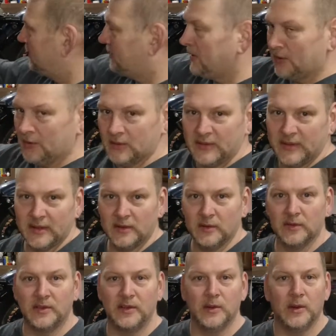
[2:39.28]
the turn
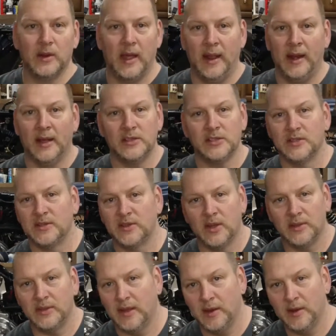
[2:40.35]
signals do, and I just
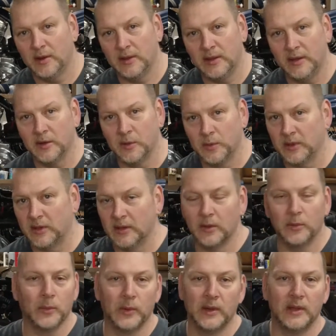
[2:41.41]
thought the air cleaner would look
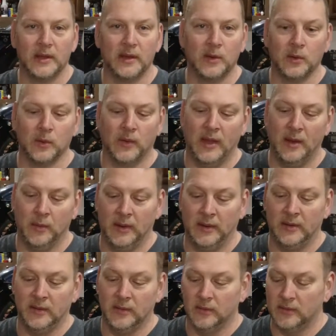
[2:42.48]
really cool that way
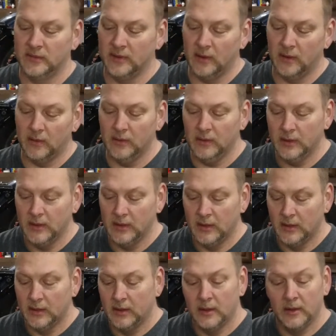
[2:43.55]
too. So
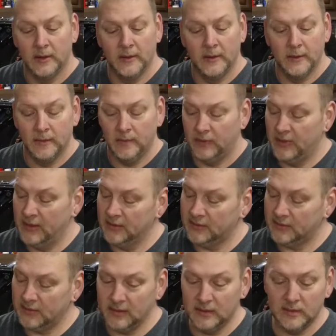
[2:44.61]

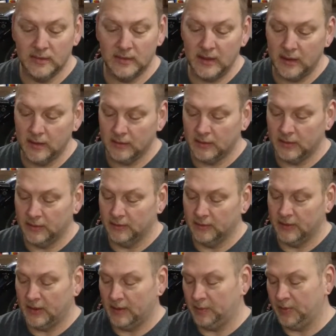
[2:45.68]
this is the air cleaner
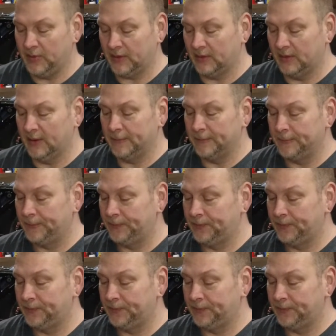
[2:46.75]
that I picked up.